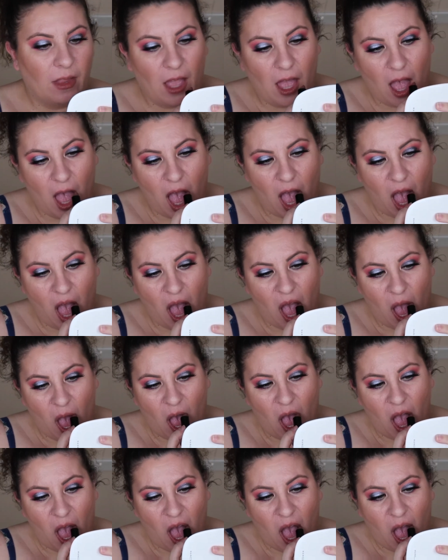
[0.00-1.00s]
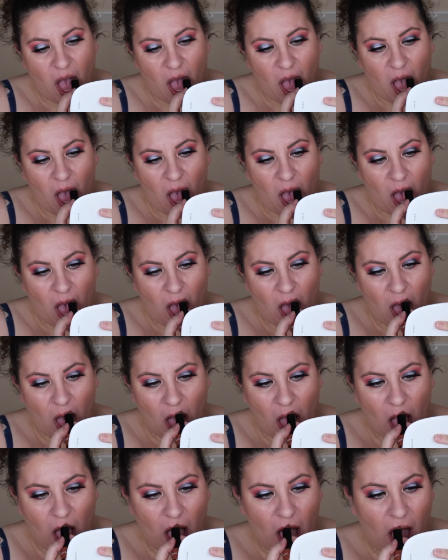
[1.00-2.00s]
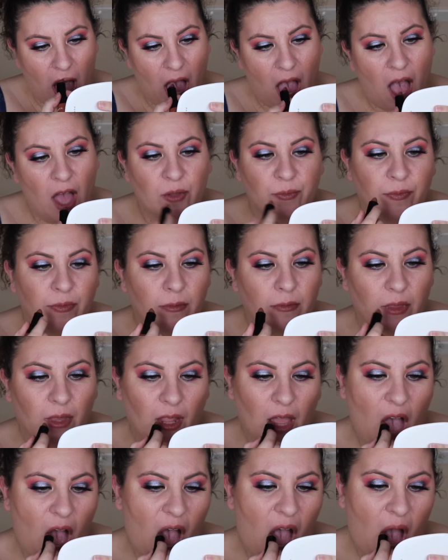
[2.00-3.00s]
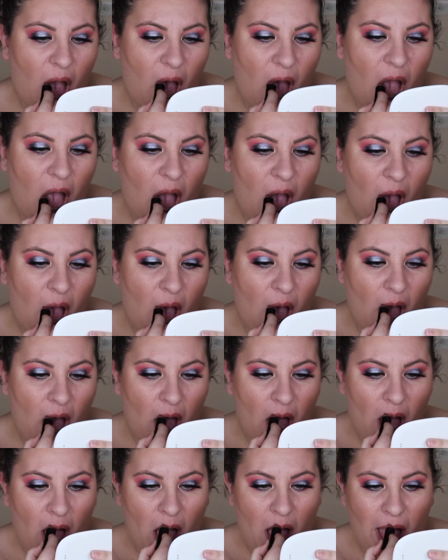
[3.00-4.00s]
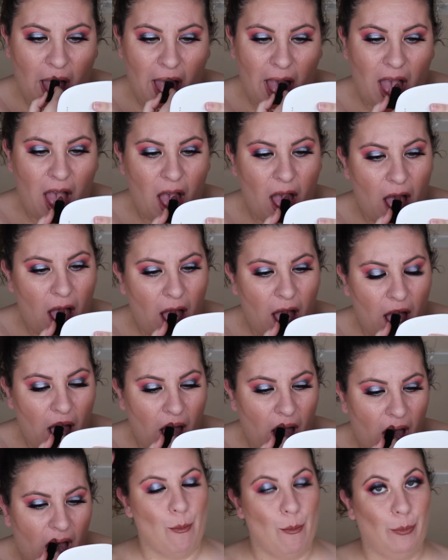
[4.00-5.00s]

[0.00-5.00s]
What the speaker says: I think this is gonna be one that I can actually pull off.